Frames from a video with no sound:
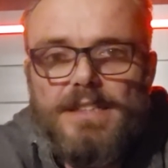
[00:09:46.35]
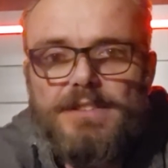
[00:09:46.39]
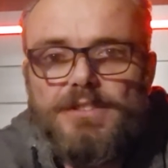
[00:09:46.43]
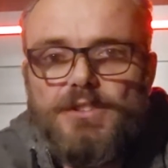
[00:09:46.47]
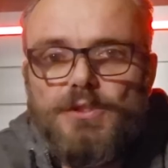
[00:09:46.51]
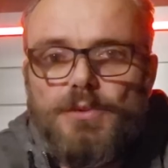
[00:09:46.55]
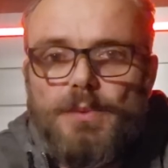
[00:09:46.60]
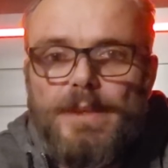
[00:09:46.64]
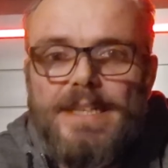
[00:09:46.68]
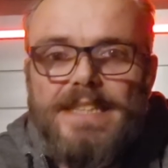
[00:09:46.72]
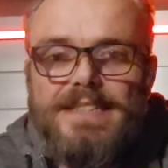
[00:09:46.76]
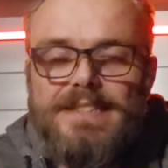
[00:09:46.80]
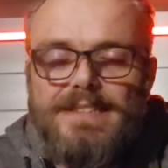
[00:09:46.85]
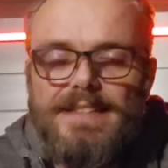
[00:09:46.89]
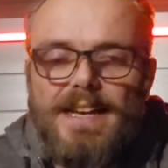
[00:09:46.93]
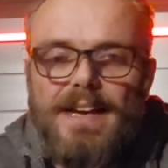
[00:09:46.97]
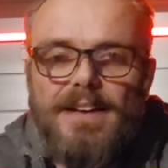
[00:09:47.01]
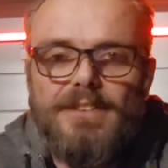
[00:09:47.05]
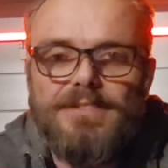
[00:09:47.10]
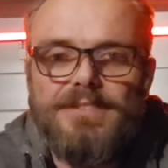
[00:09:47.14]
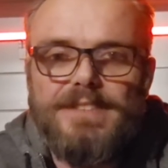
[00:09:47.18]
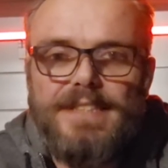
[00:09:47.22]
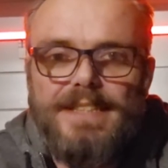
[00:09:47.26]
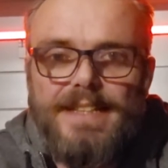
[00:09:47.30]
tweets
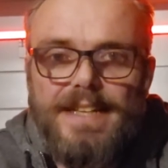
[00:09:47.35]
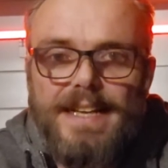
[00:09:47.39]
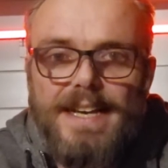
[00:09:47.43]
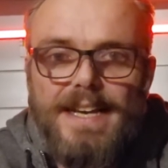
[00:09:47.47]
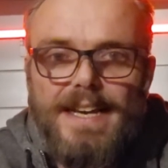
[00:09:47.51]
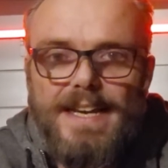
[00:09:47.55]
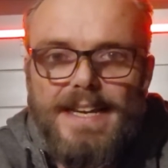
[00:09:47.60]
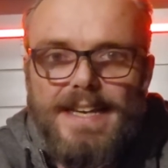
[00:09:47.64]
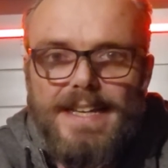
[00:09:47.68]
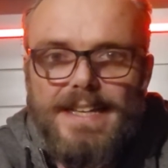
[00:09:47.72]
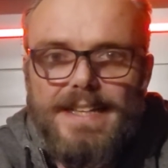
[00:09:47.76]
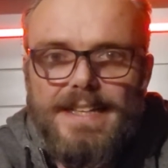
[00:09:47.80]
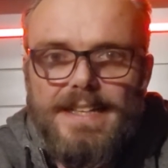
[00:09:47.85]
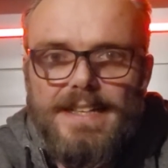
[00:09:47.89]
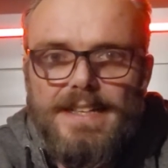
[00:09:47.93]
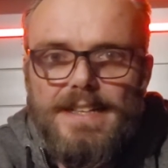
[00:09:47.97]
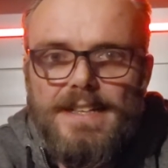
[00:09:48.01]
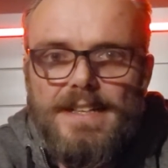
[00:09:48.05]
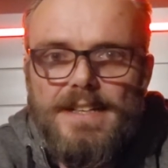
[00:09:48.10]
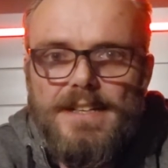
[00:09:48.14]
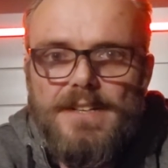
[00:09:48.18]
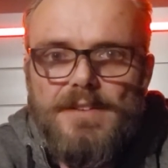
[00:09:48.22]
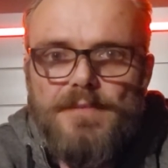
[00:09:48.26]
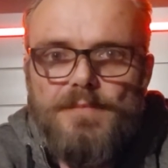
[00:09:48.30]
out today
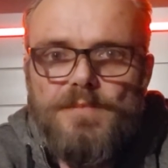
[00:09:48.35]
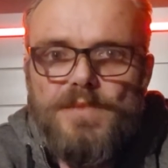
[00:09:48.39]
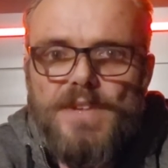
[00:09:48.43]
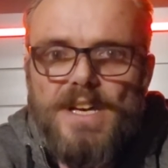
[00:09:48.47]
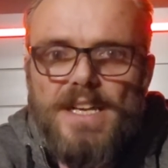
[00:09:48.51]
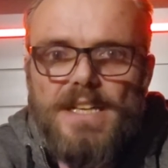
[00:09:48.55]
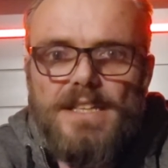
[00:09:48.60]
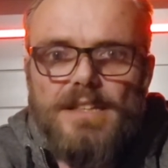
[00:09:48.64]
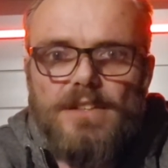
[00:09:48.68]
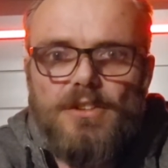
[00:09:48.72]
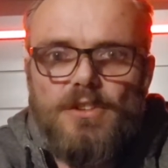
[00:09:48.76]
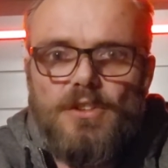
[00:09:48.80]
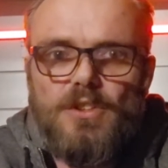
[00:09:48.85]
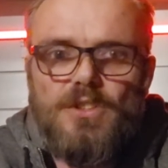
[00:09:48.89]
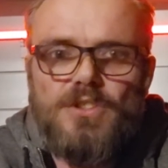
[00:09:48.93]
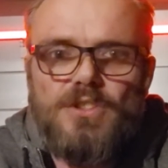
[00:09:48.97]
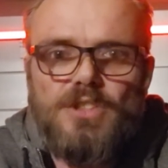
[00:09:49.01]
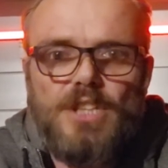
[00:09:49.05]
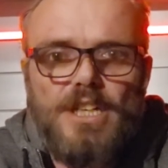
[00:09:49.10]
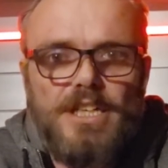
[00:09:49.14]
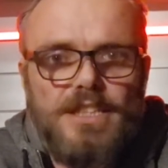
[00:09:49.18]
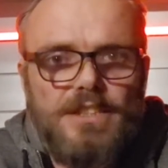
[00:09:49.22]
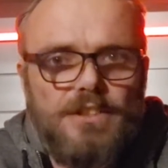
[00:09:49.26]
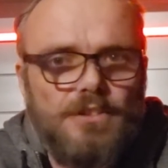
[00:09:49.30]
that it looks
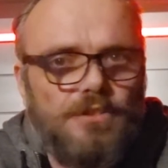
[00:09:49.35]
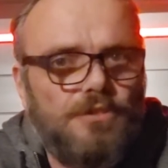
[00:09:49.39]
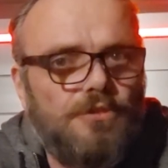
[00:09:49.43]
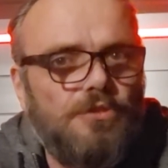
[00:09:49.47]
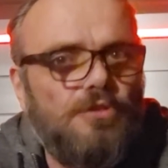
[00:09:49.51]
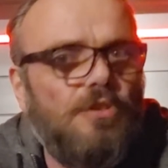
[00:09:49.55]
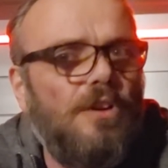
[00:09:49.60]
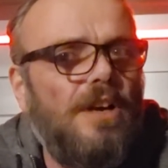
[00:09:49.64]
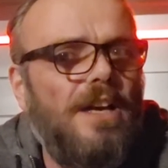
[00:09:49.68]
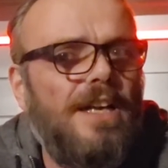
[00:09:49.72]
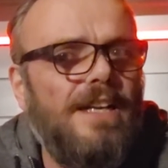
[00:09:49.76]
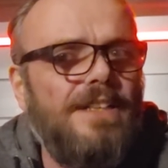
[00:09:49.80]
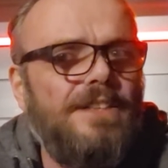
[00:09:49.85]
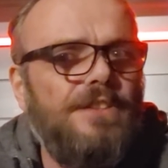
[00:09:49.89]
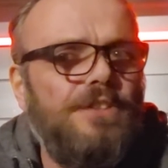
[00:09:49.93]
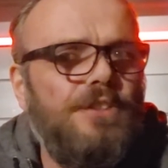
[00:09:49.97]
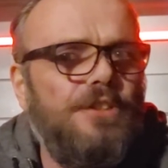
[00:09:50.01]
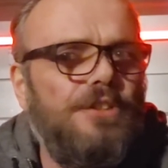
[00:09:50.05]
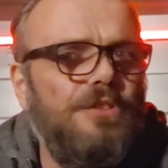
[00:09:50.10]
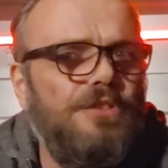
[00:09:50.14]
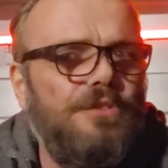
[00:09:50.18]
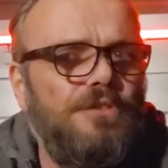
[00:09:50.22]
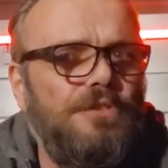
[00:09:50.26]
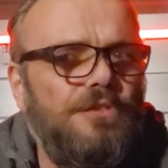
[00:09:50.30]
like they're trying
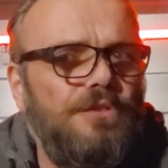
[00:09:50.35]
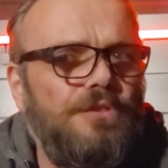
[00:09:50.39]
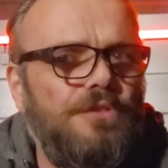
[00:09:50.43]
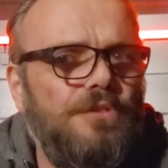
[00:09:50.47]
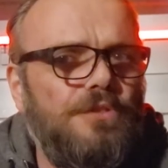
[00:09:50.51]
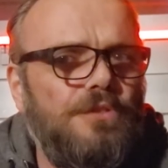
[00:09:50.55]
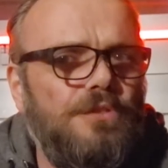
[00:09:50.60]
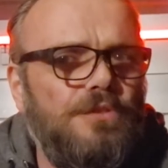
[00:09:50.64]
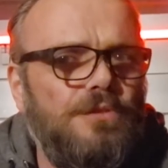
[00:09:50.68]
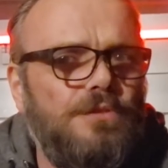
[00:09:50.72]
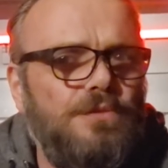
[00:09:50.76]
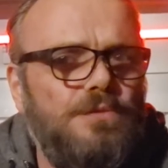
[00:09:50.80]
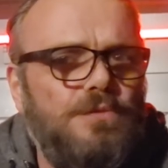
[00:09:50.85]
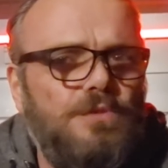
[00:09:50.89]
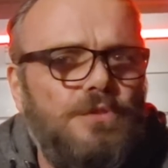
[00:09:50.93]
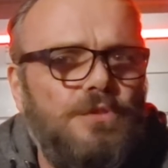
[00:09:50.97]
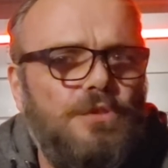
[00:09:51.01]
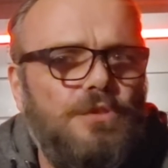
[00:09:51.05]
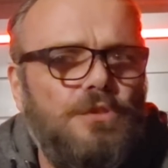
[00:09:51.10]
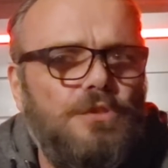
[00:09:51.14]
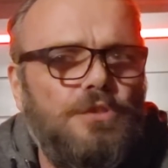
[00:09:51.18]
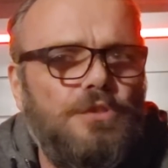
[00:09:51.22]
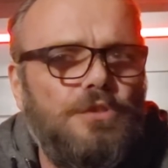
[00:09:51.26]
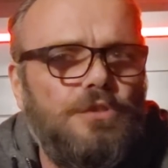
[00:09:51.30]
to
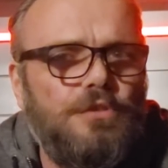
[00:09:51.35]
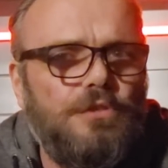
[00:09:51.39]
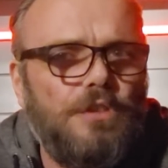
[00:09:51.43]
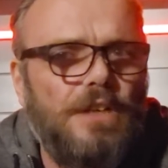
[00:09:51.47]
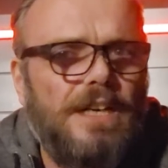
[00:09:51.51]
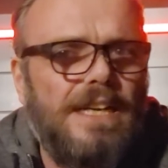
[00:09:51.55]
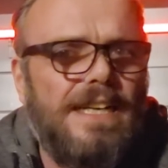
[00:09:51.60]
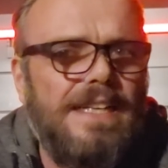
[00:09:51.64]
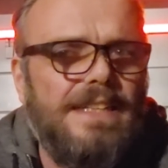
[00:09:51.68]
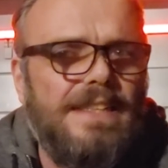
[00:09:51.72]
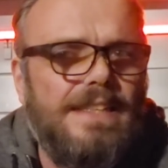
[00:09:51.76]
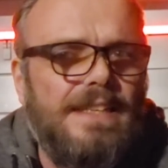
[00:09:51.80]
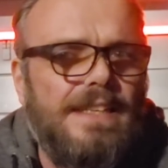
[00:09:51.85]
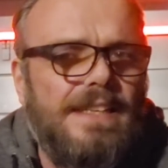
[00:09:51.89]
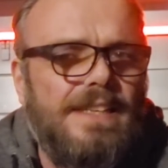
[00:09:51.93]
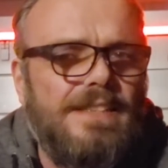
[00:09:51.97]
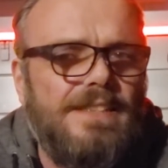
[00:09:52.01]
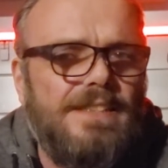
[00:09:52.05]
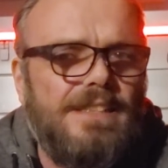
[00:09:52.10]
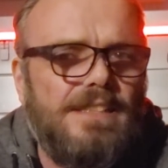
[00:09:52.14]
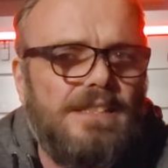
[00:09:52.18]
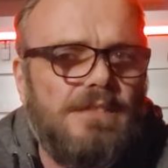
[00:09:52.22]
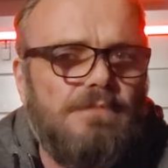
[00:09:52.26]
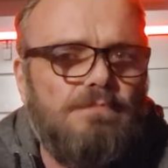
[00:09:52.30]
trade
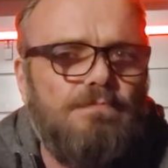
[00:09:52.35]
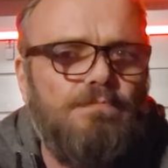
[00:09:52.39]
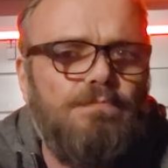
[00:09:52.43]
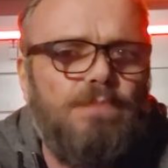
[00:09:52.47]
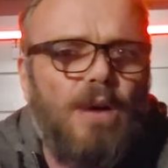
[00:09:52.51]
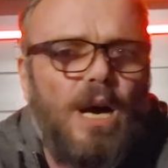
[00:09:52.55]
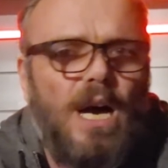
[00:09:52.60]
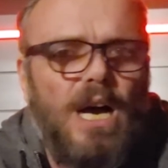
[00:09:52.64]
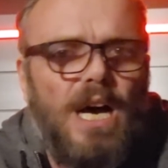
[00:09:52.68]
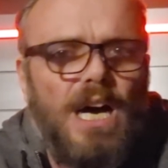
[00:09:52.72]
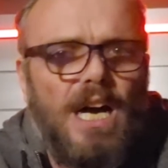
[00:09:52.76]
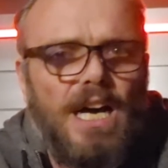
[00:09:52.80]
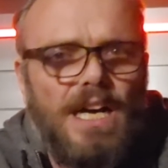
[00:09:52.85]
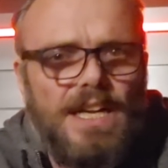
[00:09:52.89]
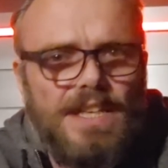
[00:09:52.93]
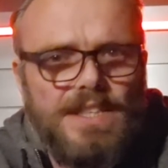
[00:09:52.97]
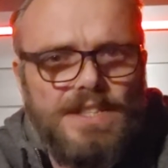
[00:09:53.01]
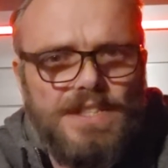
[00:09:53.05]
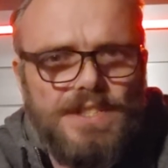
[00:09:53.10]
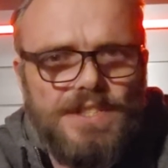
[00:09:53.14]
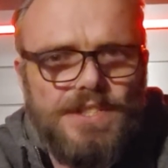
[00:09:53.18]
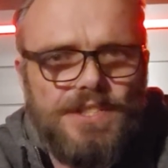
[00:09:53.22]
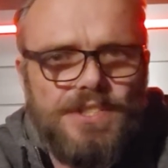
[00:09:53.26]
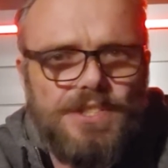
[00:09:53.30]
these as
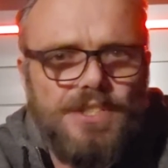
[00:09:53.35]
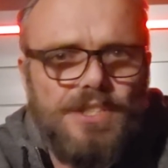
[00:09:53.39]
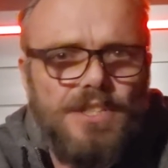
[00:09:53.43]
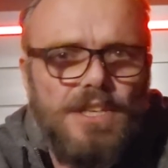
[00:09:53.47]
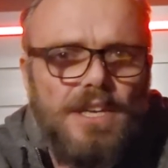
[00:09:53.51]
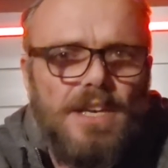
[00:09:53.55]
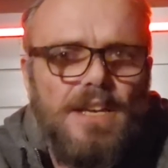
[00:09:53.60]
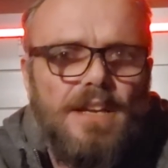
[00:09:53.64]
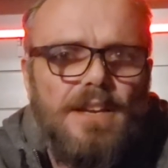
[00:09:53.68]
bonds.